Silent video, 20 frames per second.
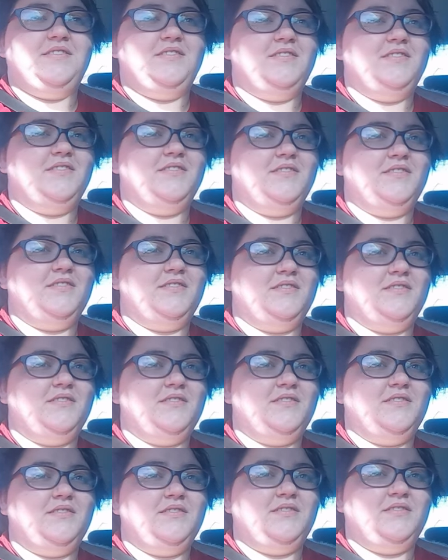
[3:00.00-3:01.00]

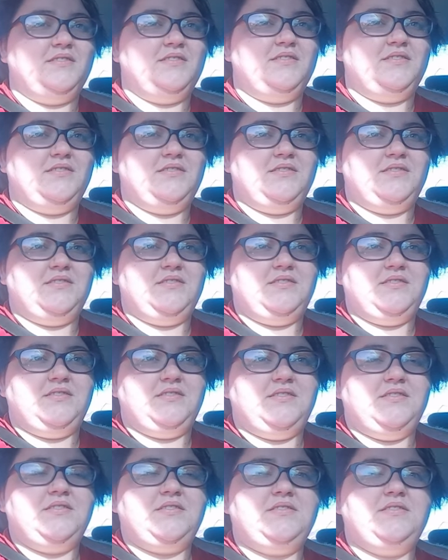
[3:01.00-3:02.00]

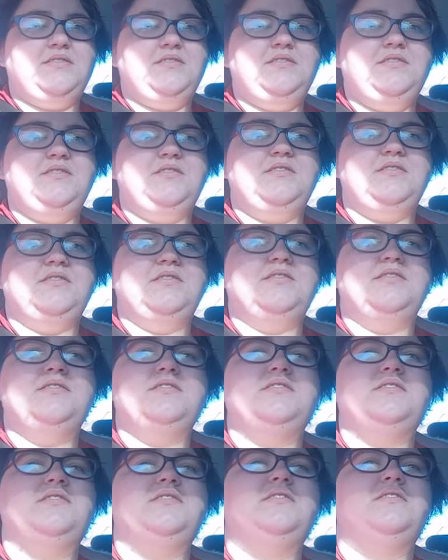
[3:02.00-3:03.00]

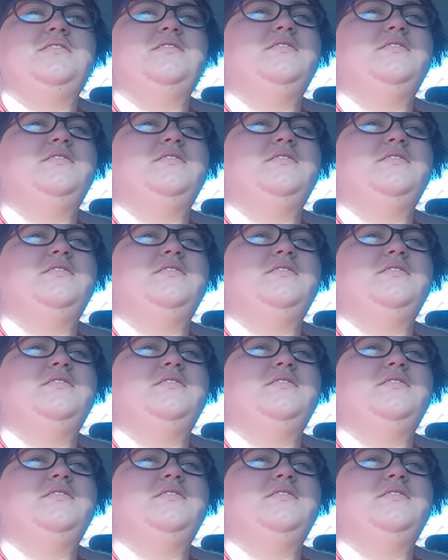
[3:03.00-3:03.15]
[no speech]